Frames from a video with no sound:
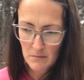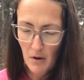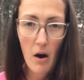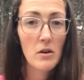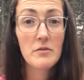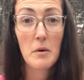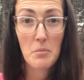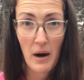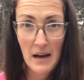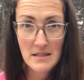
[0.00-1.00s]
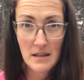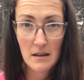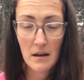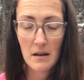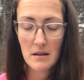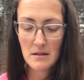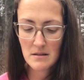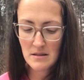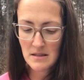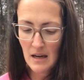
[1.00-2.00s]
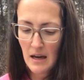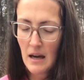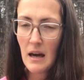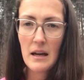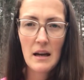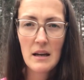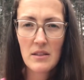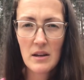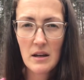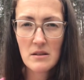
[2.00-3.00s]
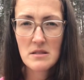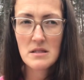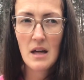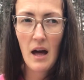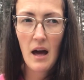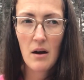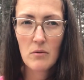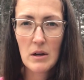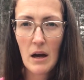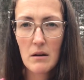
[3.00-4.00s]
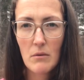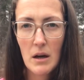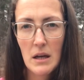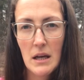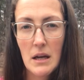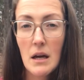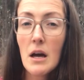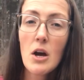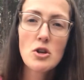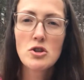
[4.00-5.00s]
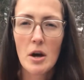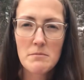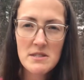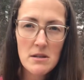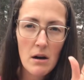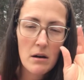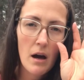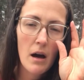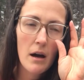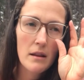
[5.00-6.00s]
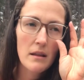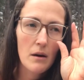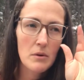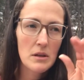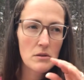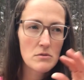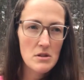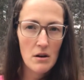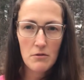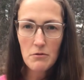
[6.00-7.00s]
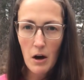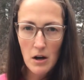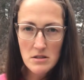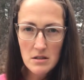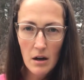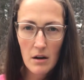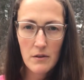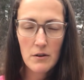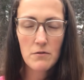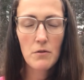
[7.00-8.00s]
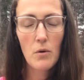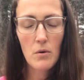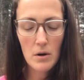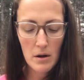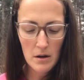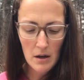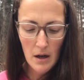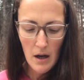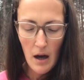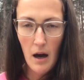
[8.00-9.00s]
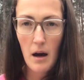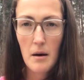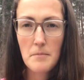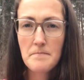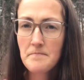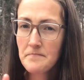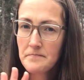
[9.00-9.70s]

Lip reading: of our brassicas, and anything else that we kind of want to get a jump start on that we use our frost cover for. And